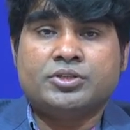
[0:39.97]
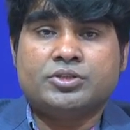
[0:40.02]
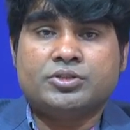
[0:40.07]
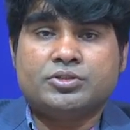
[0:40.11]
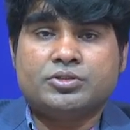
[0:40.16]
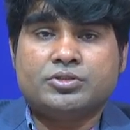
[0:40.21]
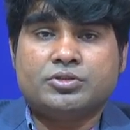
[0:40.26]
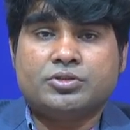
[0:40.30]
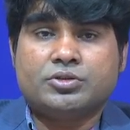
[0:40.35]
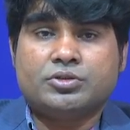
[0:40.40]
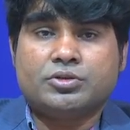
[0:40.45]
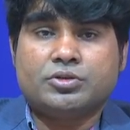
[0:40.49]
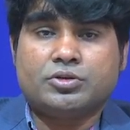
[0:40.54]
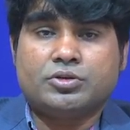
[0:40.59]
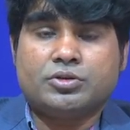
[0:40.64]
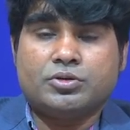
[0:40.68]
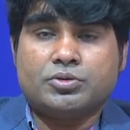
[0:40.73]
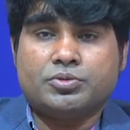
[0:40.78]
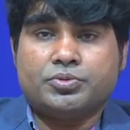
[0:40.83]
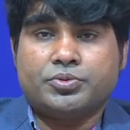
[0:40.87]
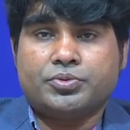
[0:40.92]
So,
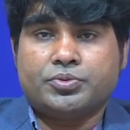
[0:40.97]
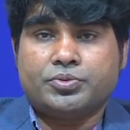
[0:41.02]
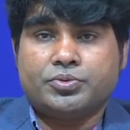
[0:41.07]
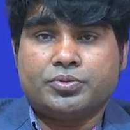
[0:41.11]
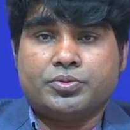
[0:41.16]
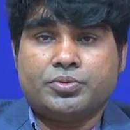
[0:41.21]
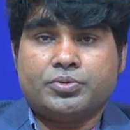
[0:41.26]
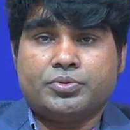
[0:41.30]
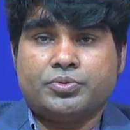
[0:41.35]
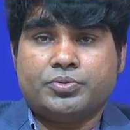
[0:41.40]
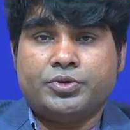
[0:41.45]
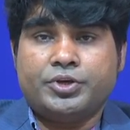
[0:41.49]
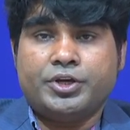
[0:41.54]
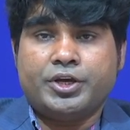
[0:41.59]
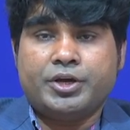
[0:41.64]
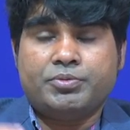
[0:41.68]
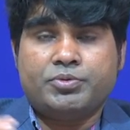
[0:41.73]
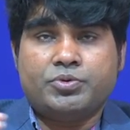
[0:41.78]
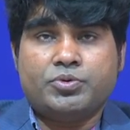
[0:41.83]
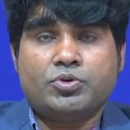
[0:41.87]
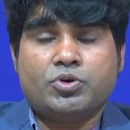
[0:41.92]
we
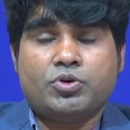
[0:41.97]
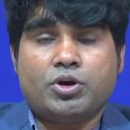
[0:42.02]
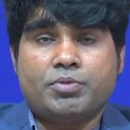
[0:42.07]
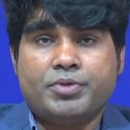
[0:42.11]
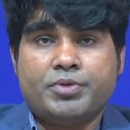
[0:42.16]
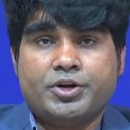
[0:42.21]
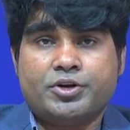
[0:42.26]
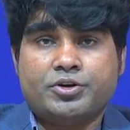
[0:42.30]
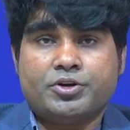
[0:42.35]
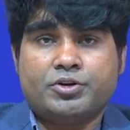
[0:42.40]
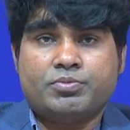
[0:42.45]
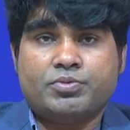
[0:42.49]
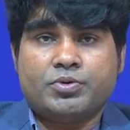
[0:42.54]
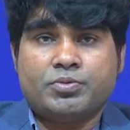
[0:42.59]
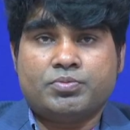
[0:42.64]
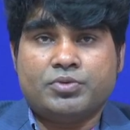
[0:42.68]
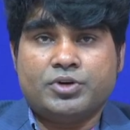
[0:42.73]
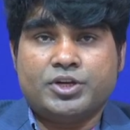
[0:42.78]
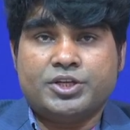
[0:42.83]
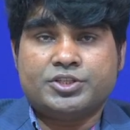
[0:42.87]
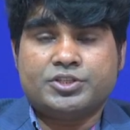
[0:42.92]
have to comment on
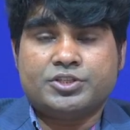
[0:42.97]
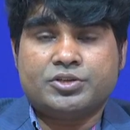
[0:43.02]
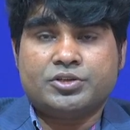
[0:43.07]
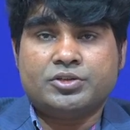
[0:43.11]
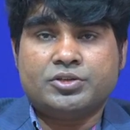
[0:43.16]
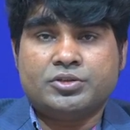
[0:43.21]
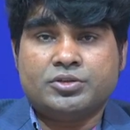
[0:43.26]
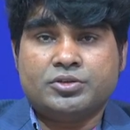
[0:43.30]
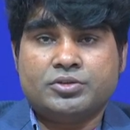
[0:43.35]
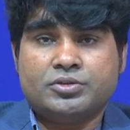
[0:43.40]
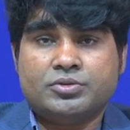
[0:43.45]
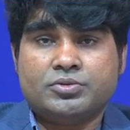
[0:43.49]
population